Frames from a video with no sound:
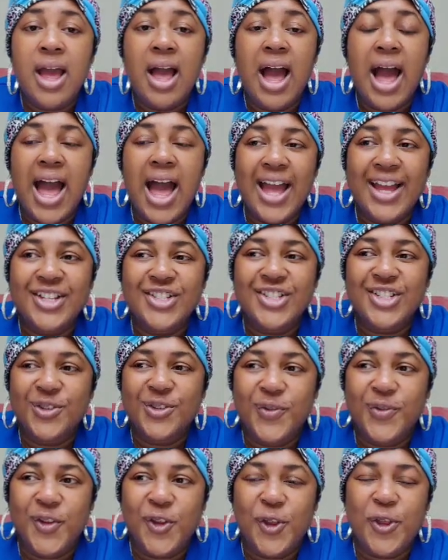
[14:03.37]
I just
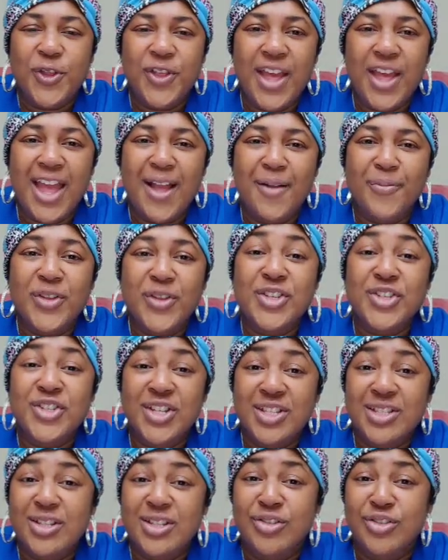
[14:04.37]
feel that it's
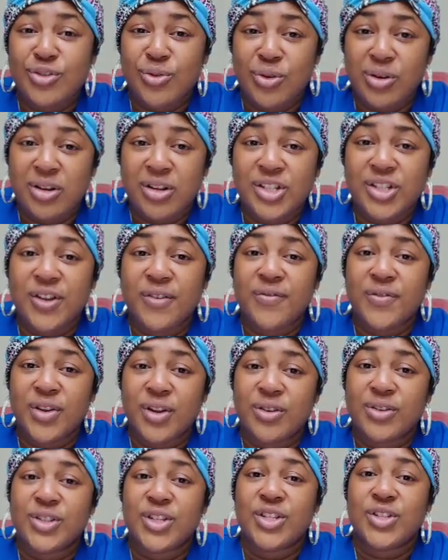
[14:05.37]
just a shortage of
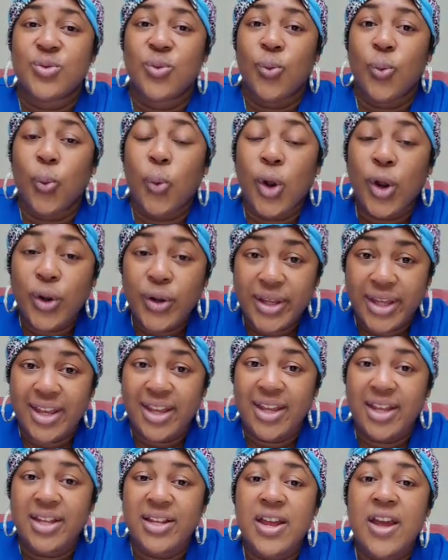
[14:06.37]
nurses
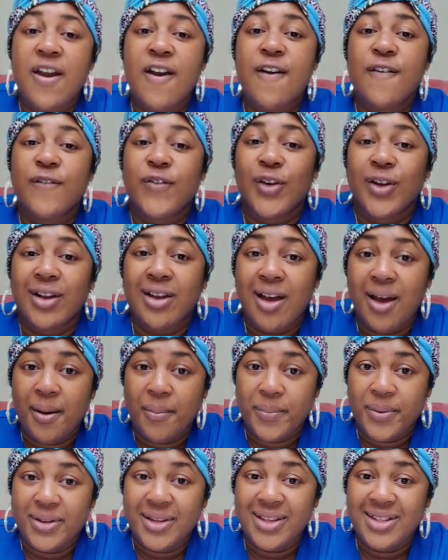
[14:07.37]
working for
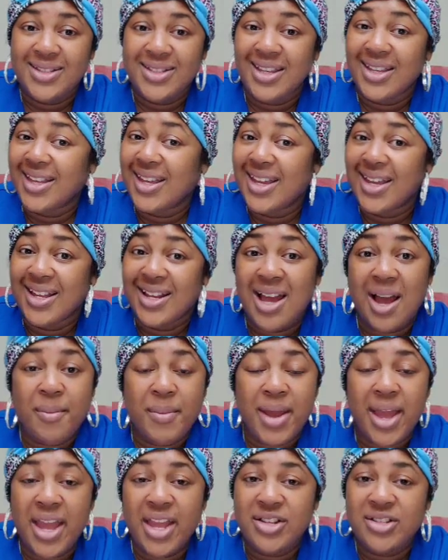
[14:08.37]
companies. Again, I'm an
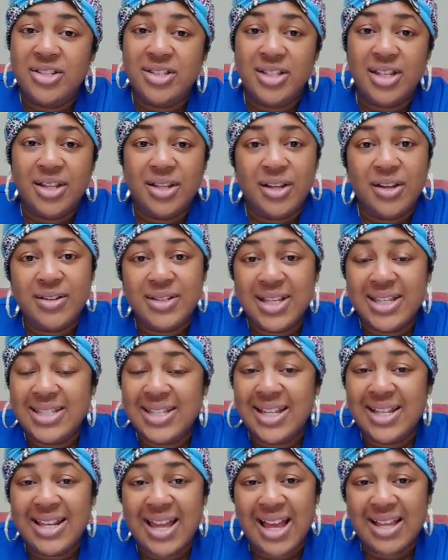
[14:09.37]
agency nurse. I see
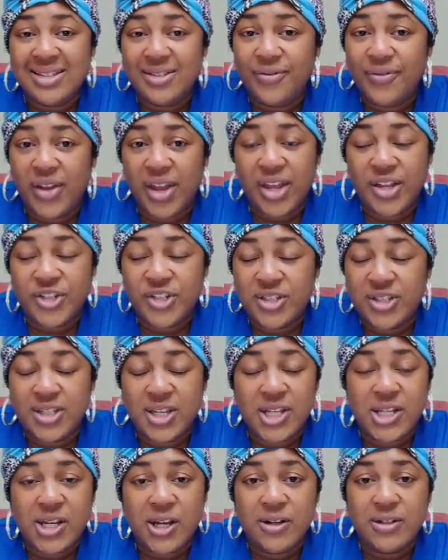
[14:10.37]
lots of agency
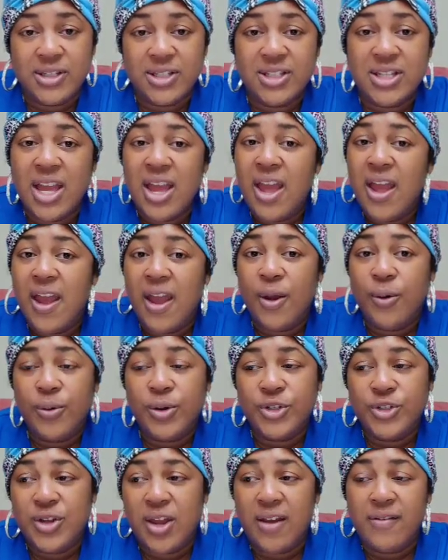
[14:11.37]
nurses, and we're
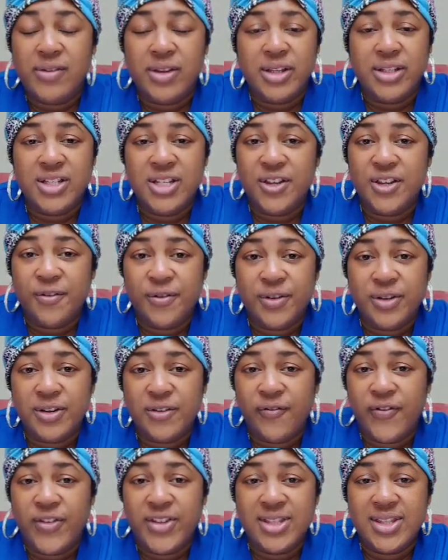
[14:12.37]
traveling to different
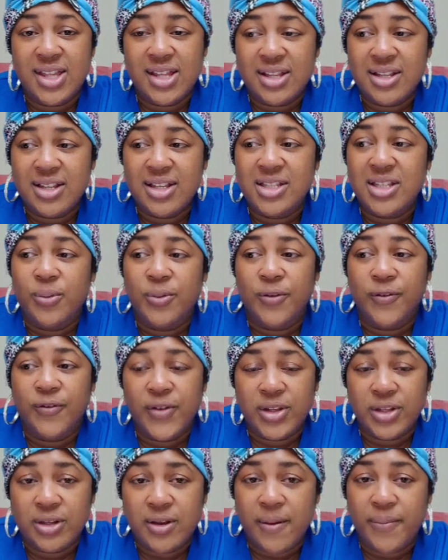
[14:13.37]
facilities and we're
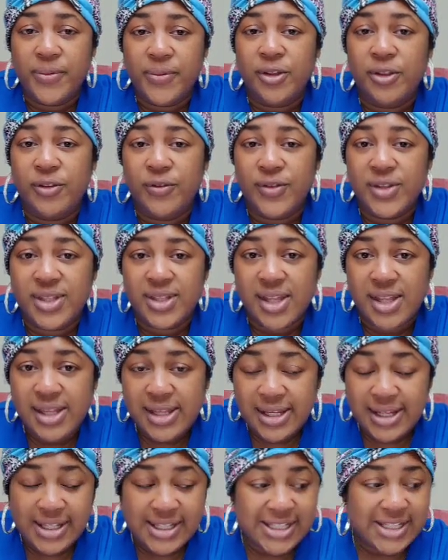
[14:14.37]
filling up those
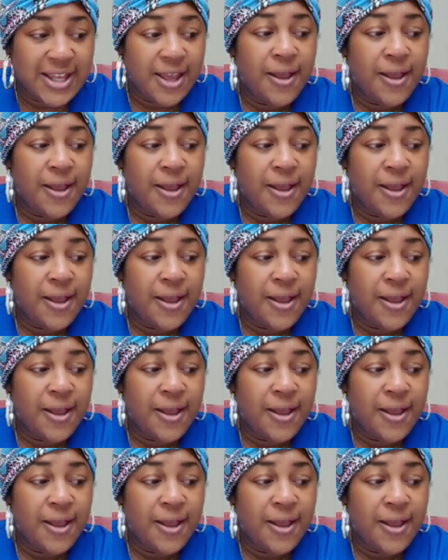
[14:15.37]
facilities.